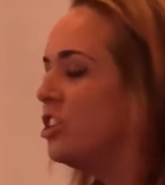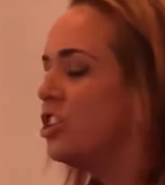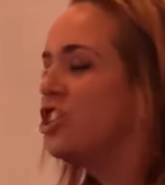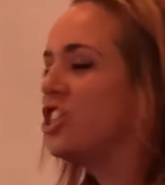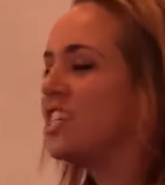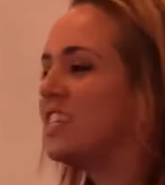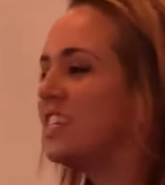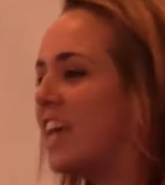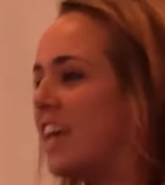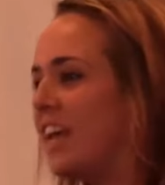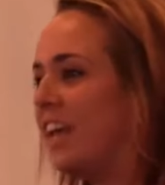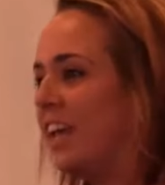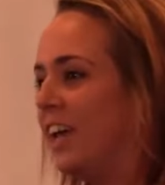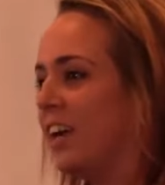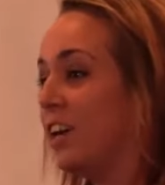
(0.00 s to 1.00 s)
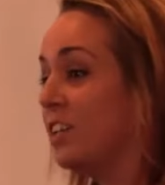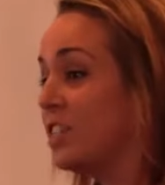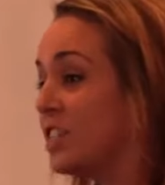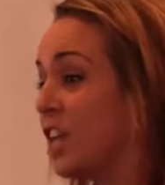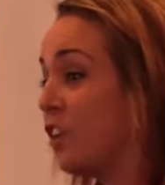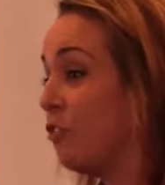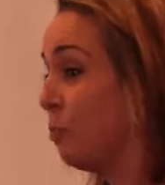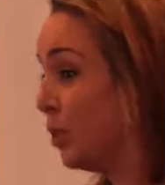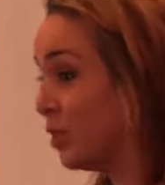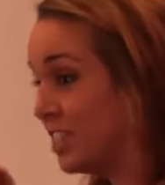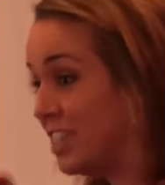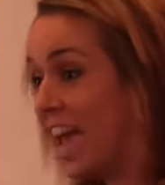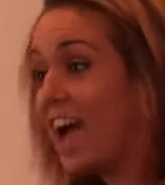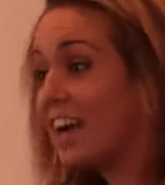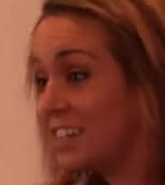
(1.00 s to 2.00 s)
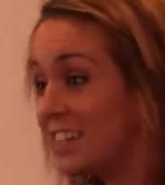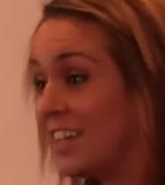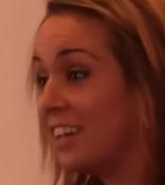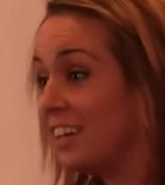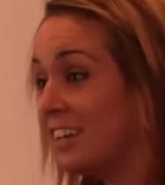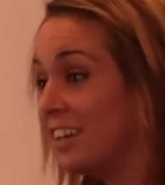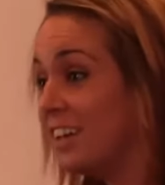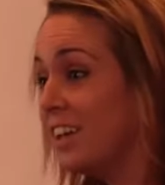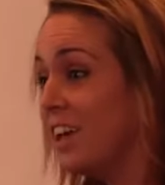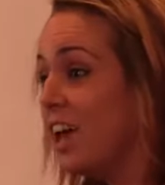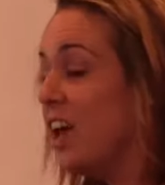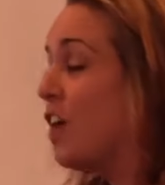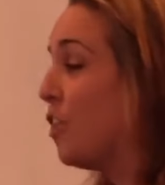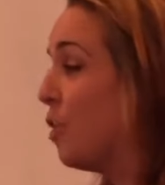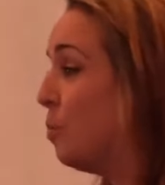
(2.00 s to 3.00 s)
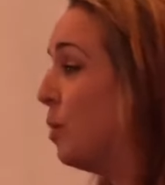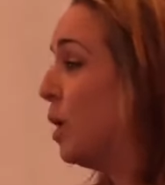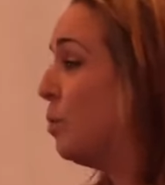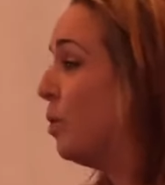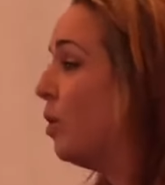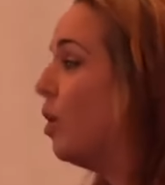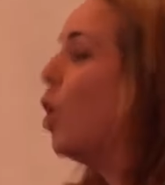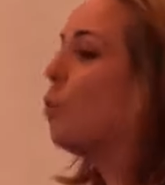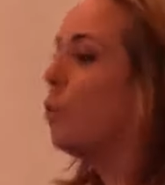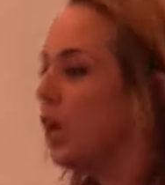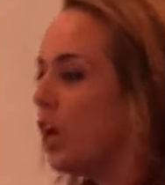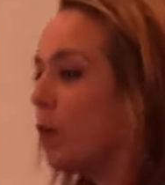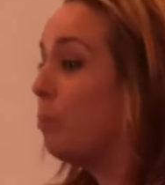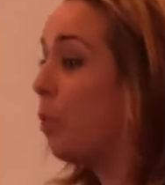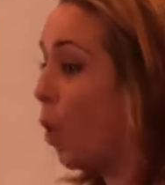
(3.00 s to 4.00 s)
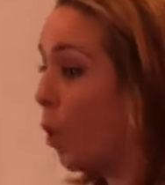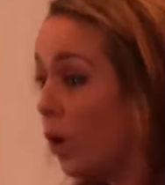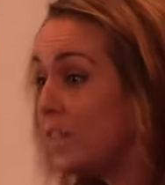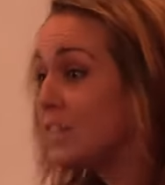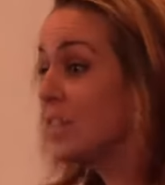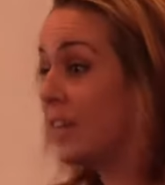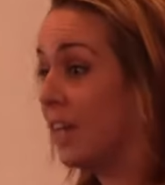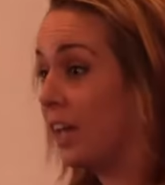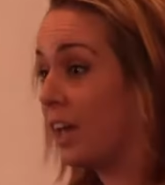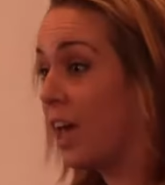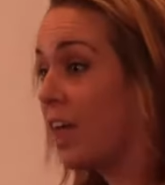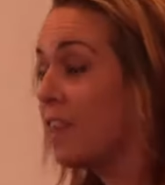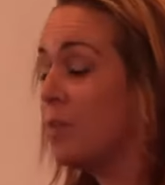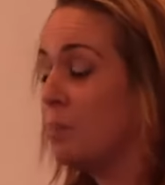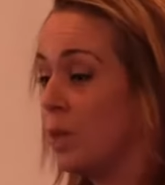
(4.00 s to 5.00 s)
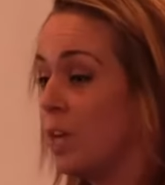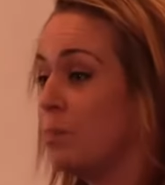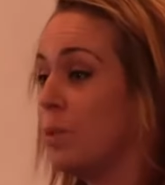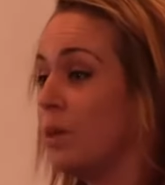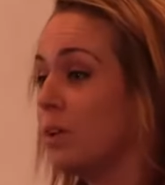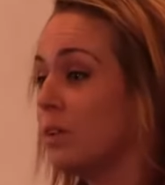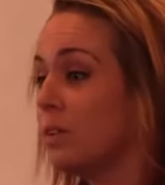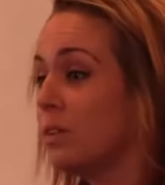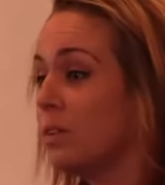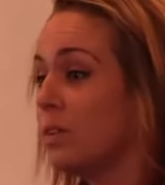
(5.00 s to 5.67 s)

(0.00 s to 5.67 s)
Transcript: Just sitting here, instead of protecting the people, we are poisoning the people.